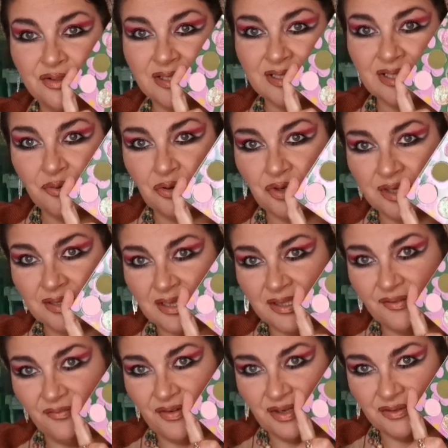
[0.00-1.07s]
interesting. You can
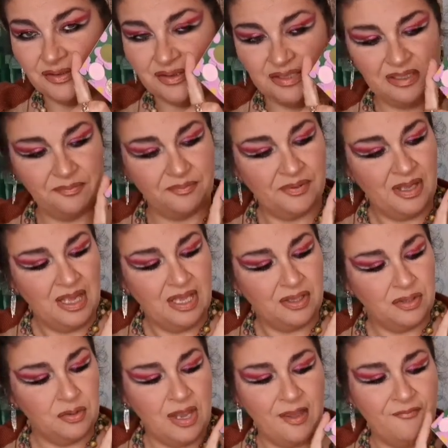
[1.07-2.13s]
get very deep.
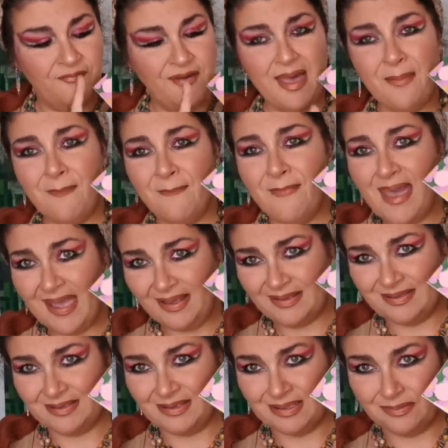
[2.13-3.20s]
You have
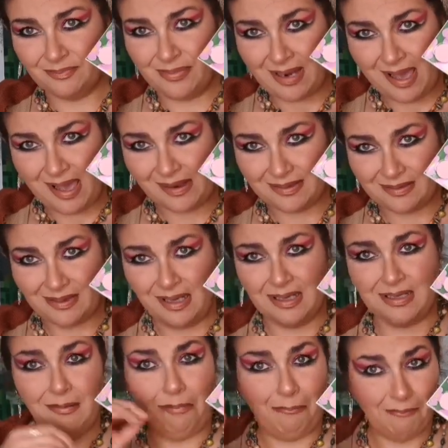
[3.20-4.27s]
amazing black,
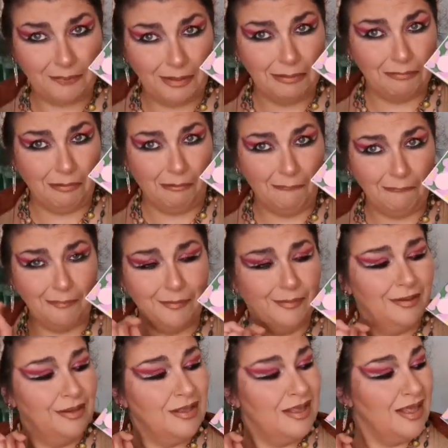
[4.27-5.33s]
like ding dong.
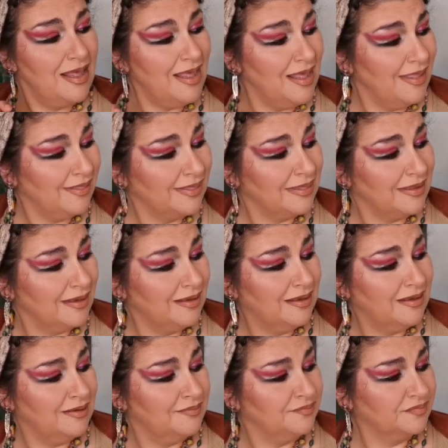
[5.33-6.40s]
And
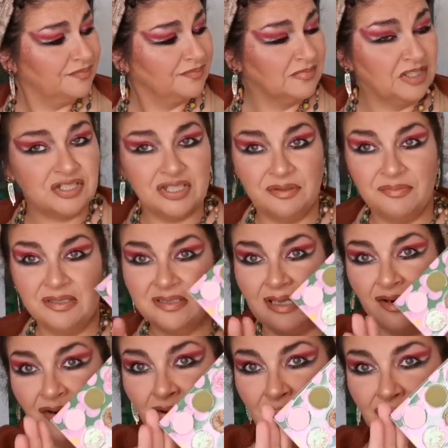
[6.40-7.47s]
the shimmers
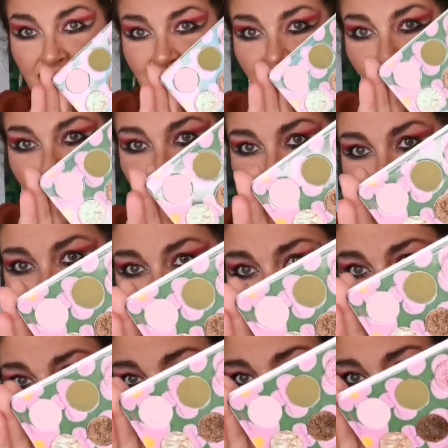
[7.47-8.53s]
are
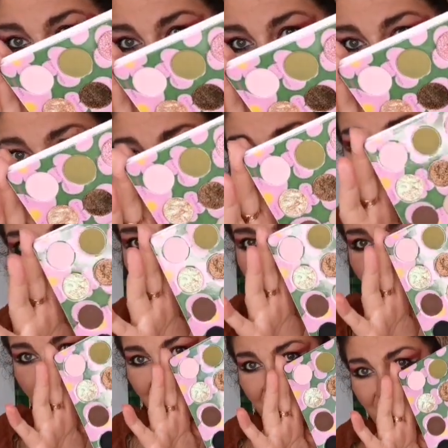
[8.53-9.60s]
also
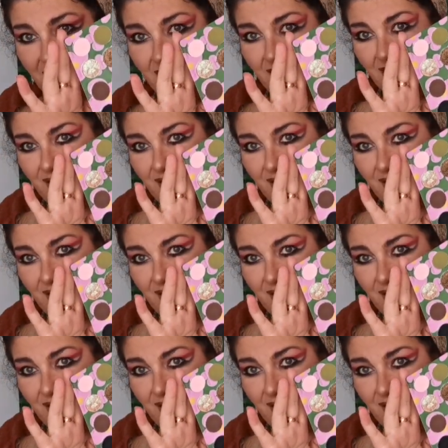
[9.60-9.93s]
very